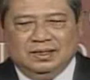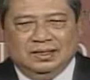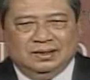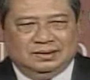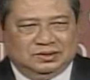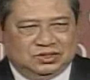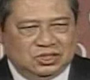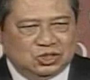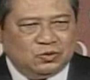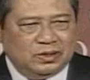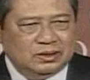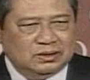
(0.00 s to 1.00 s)
The
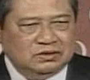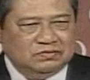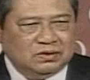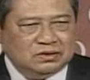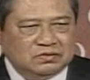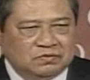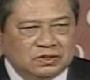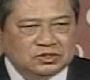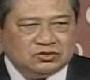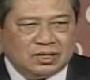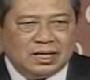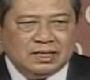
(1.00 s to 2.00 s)
G20 for the
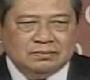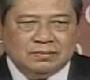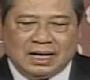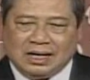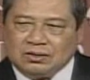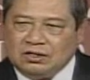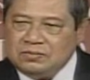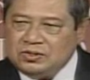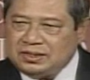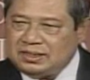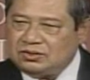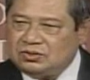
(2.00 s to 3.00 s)
first time
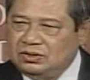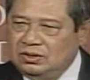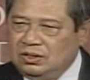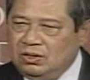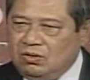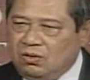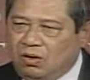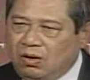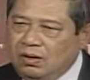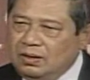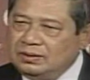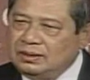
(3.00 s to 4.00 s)
accommodated
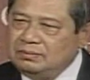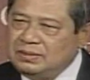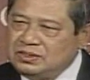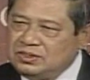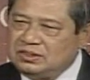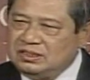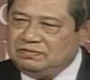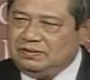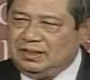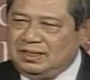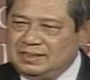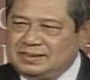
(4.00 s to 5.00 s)
all the major
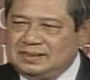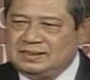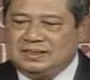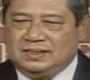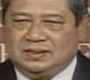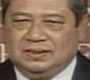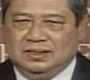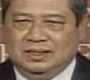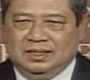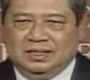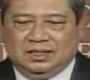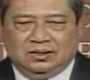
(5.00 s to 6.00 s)
civilizations,
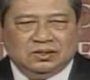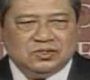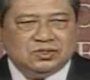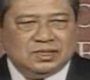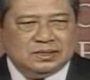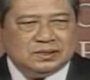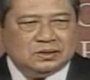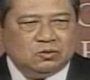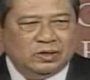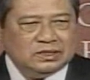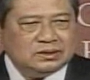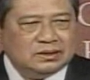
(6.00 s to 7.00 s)
not just
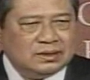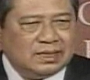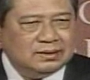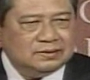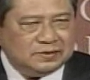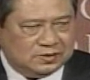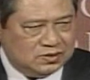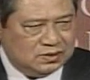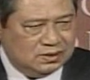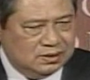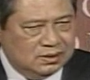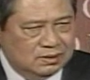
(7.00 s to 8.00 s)
Western countries,
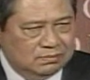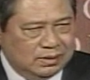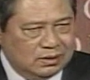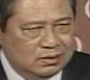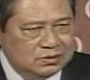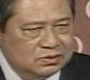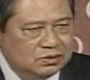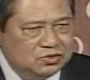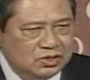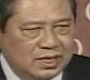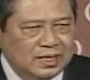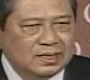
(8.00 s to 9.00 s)
but also
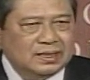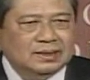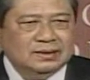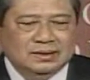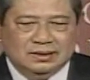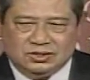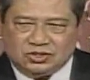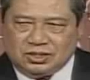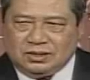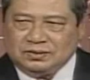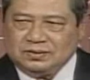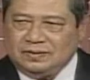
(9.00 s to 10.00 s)
China,
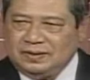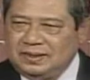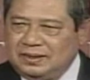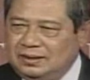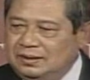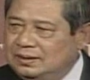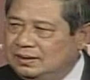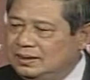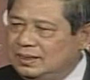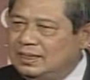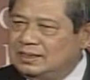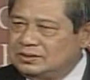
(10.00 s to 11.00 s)
South Korea,
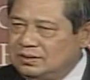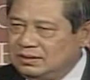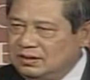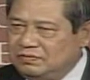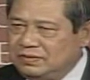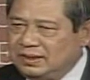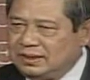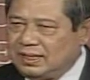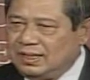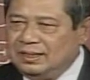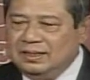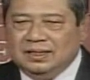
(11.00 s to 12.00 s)
India, South
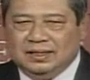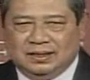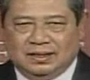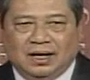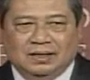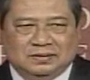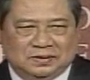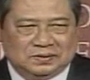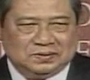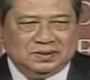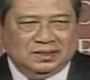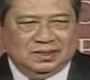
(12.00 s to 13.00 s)
Africa, and
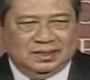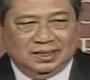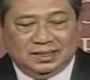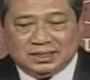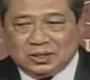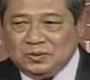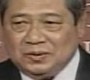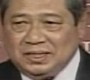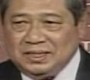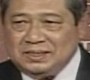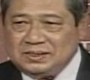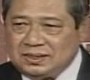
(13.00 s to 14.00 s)
others,
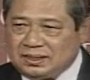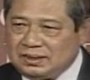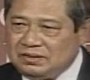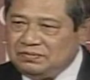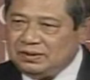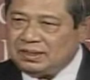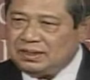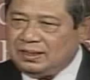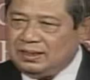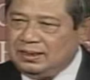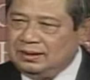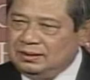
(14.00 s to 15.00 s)
including
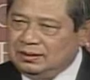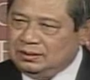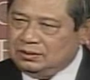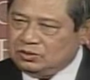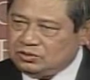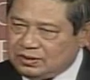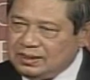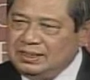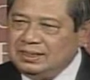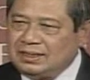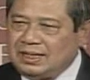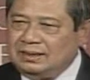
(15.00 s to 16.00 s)
significantly
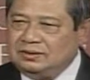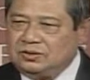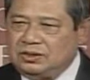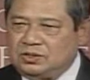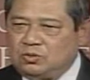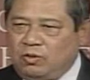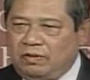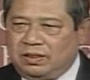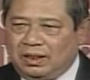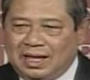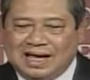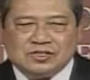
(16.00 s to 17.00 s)
3 countries with
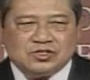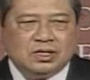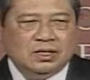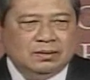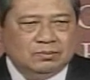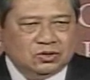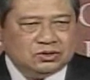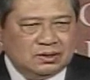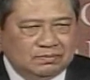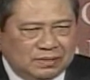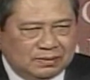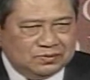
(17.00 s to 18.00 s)
large
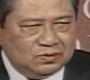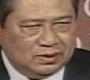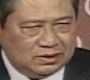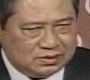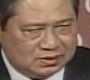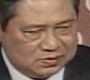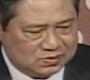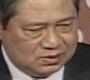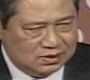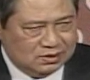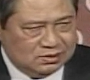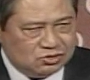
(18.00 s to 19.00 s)
Muslim populations,
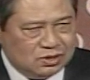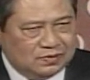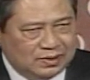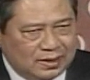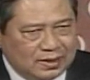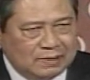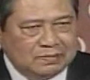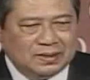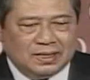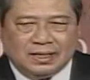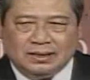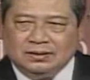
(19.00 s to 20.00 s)
Saudi
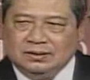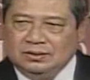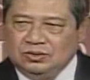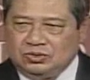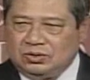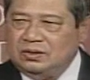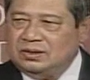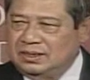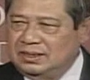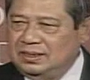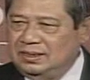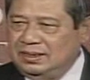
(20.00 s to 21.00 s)
Arabia,
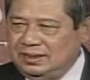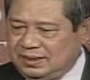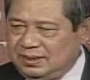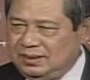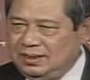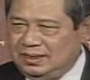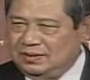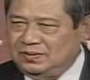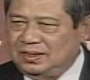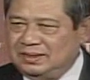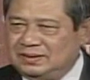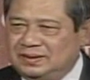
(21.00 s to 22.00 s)
Turkey, and
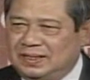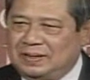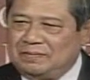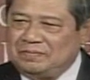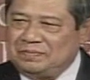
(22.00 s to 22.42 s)
Indonesia.